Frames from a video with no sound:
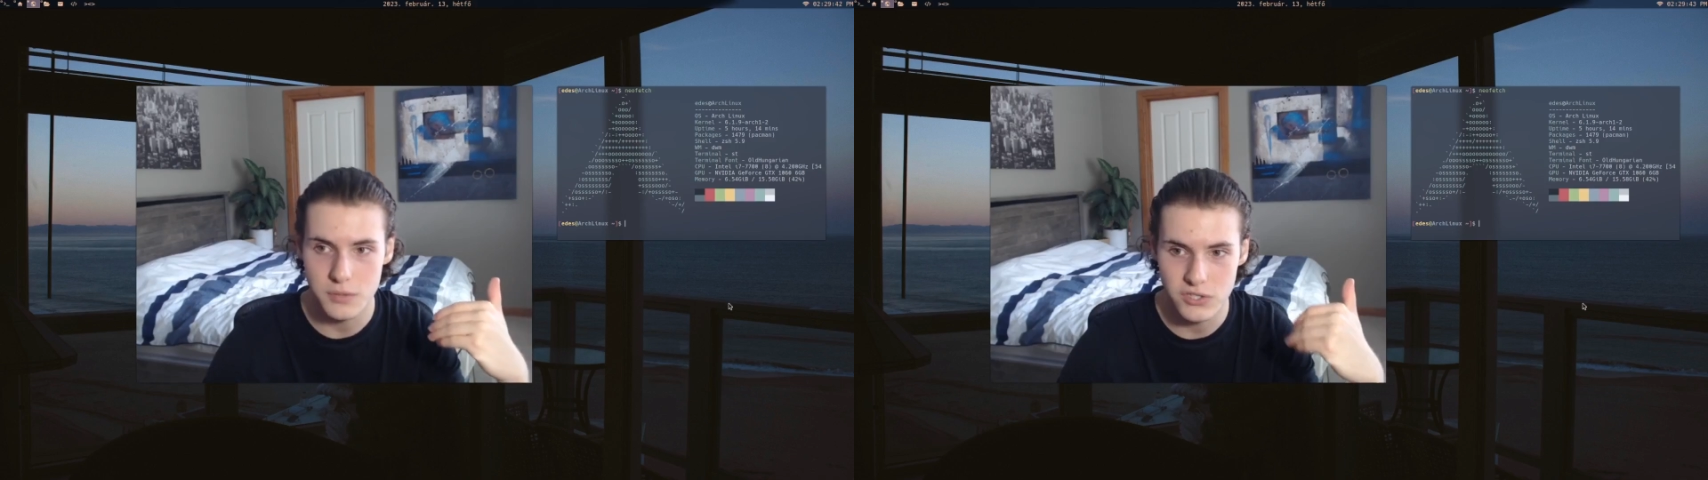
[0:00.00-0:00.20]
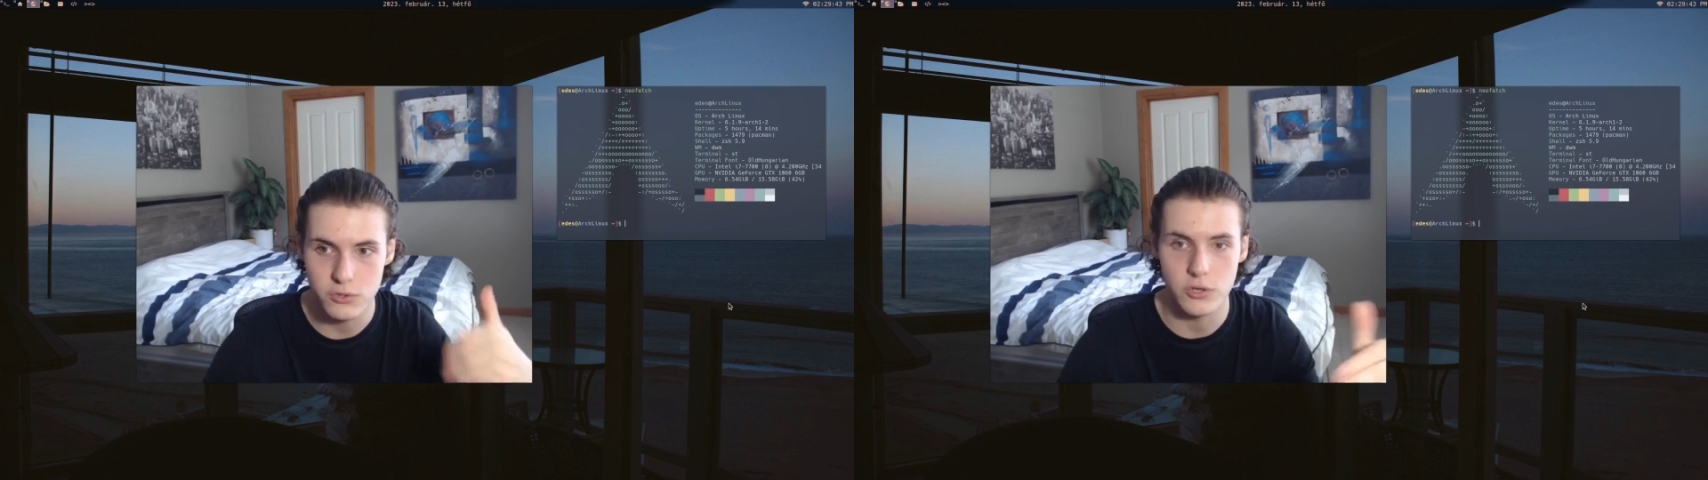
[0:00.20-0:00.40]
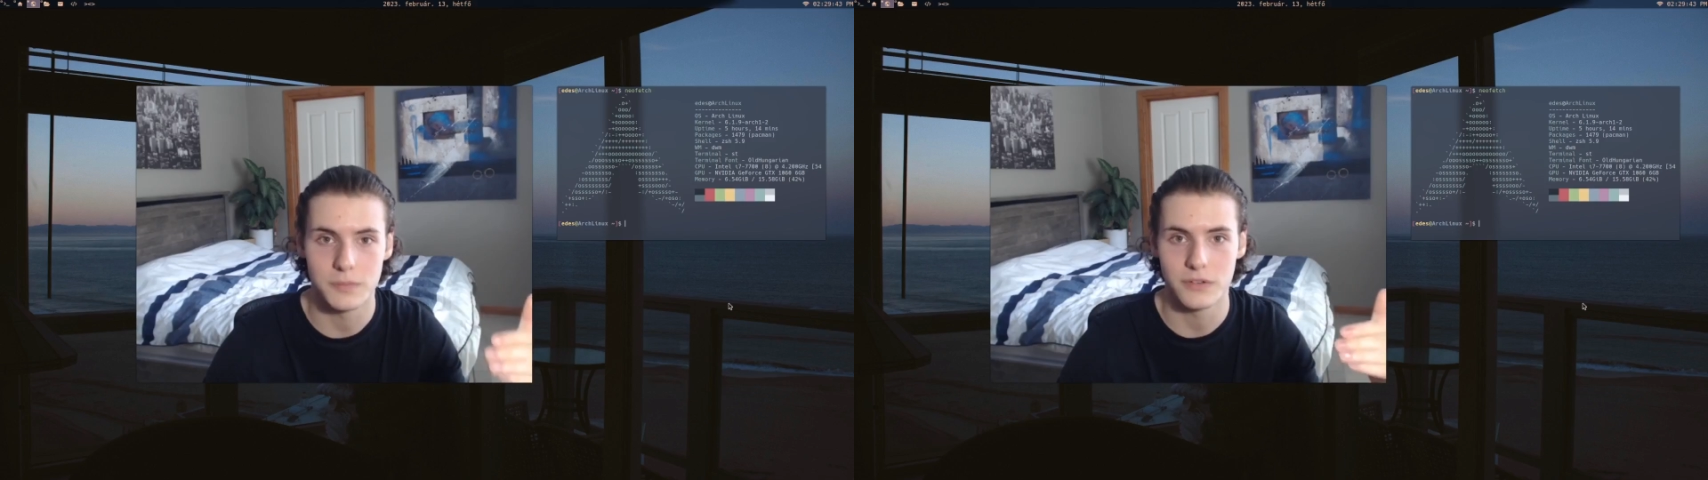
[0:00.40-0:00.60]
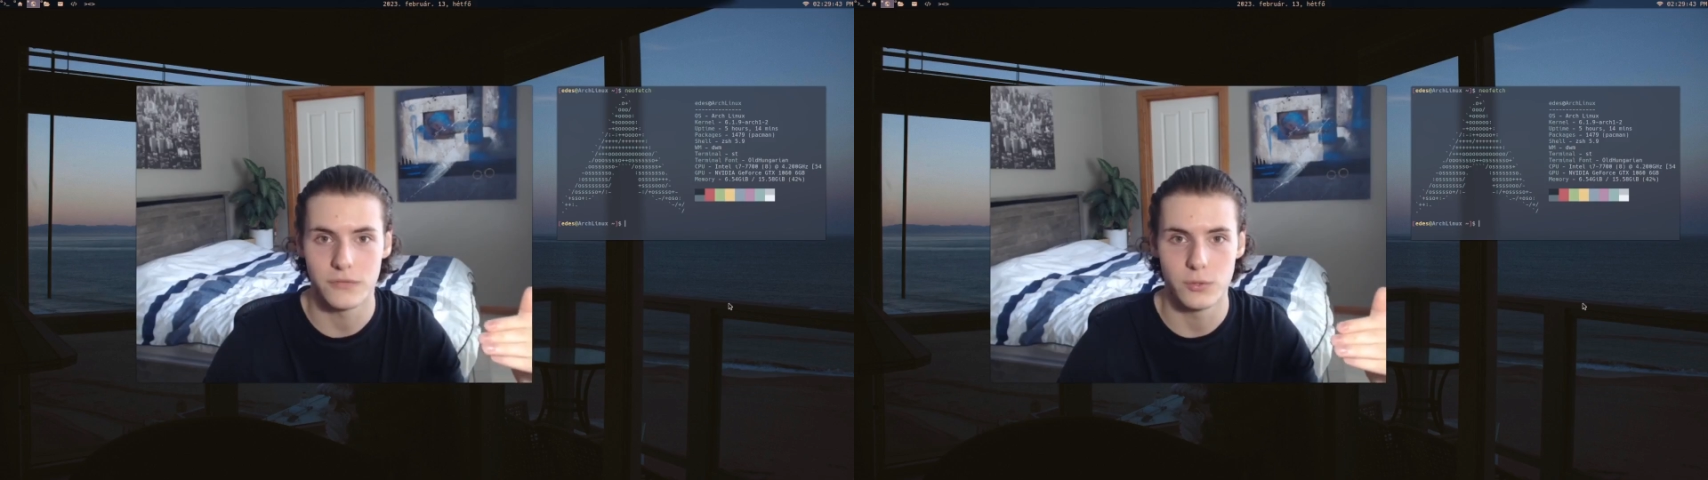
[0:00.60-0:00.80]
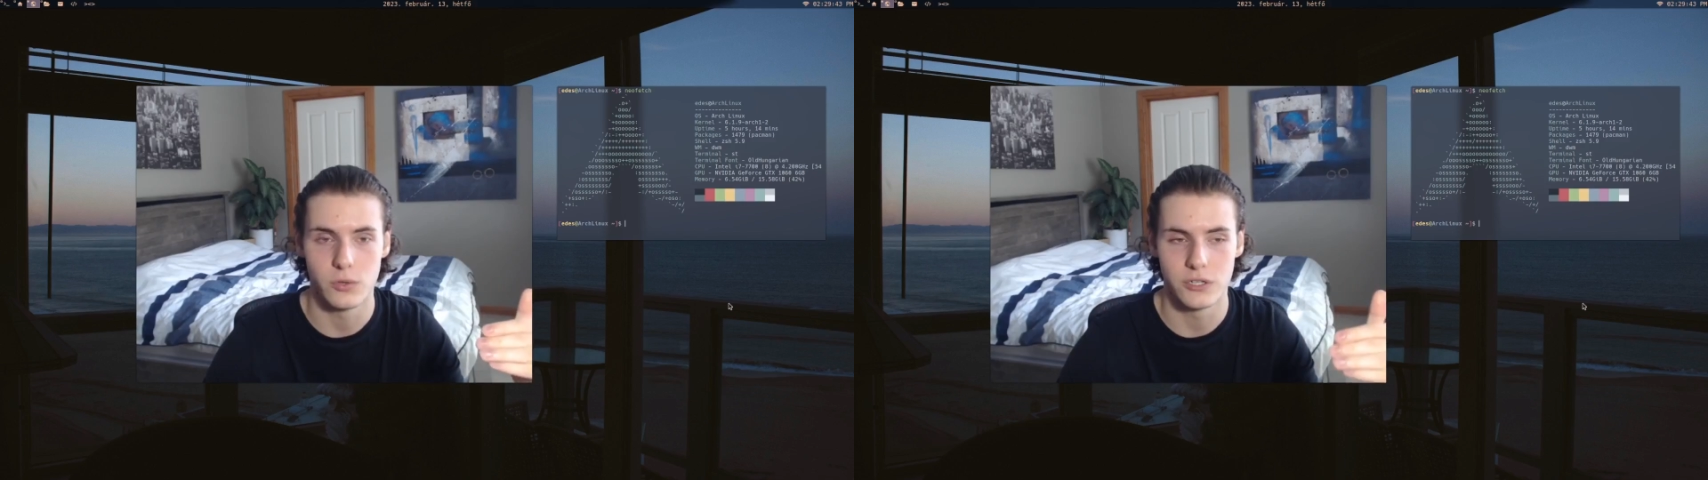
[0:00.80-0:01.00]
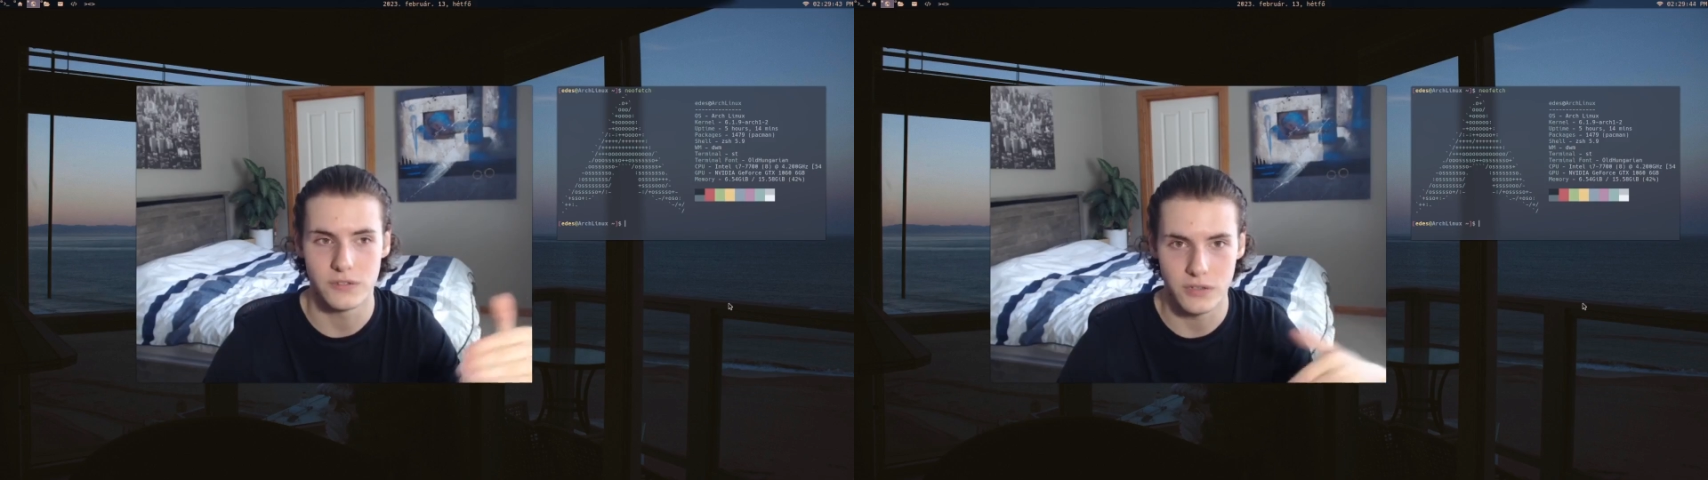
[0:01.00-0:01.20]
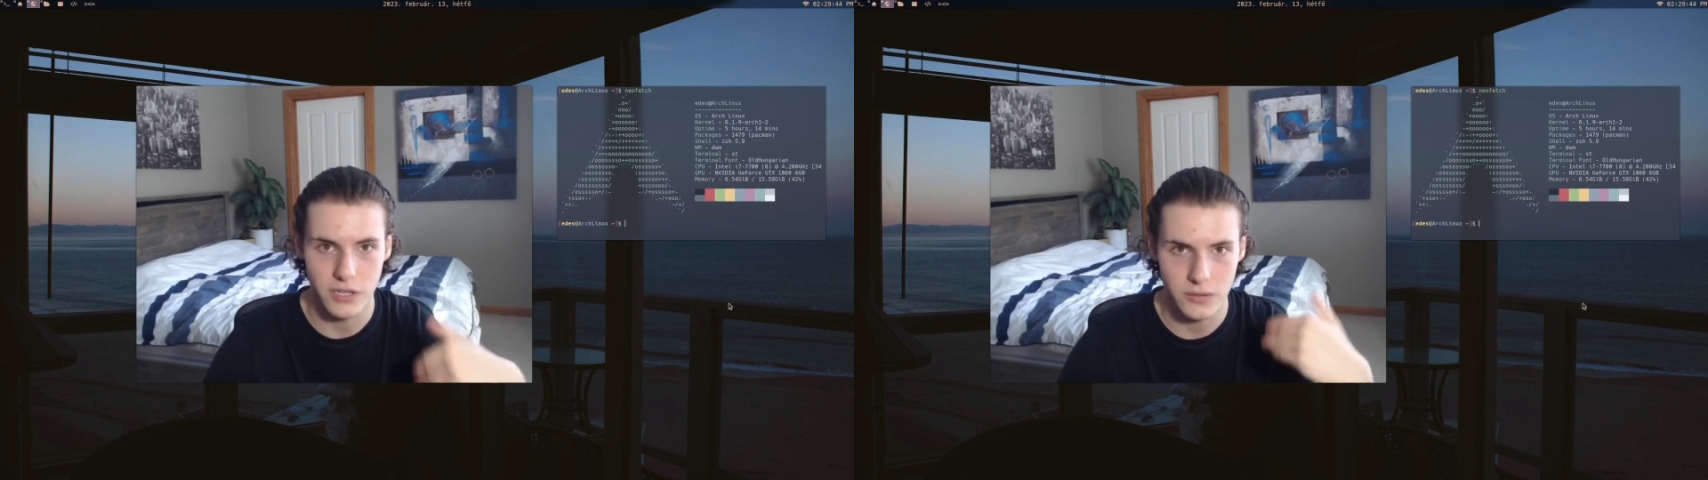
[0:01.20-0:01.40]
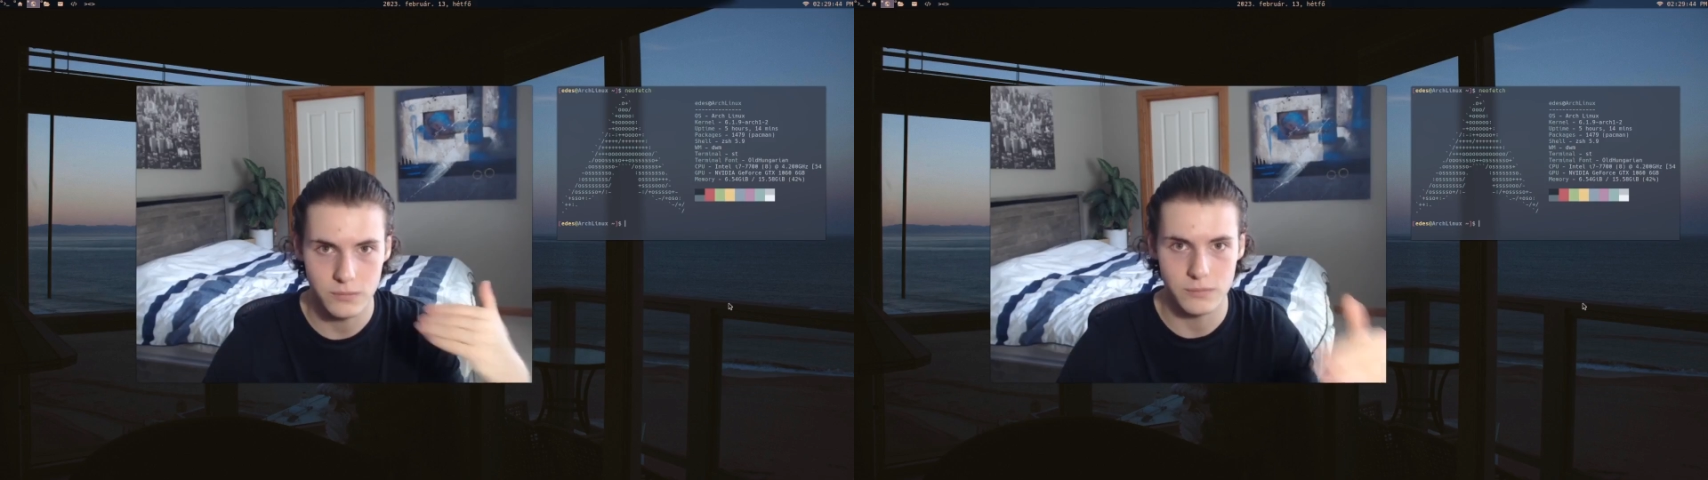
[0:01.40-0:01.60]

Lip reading: a script if you wanted to like